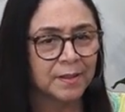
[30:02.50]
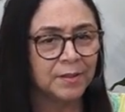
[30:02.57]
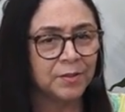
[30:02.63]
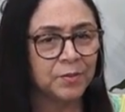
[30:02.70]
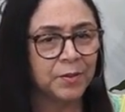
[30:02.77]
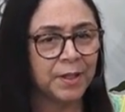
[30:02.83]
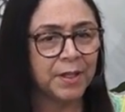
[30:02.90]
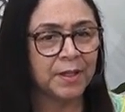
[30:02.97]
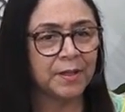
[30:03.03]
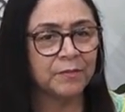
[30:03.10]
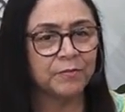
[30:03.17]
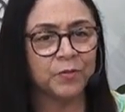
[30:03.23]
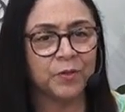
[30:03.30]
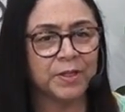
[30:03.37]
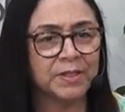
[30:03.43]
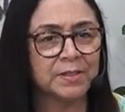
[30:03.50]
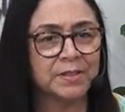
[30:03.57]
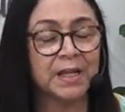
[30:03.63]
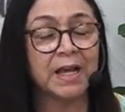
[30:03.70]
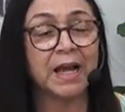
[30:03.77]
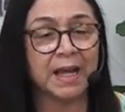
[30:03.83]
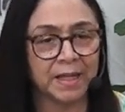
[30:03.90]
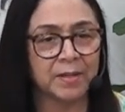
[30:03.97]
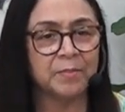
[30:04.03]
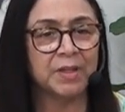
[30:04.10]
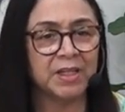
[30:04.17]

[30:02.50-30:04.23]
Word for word: you hear a voice say, I am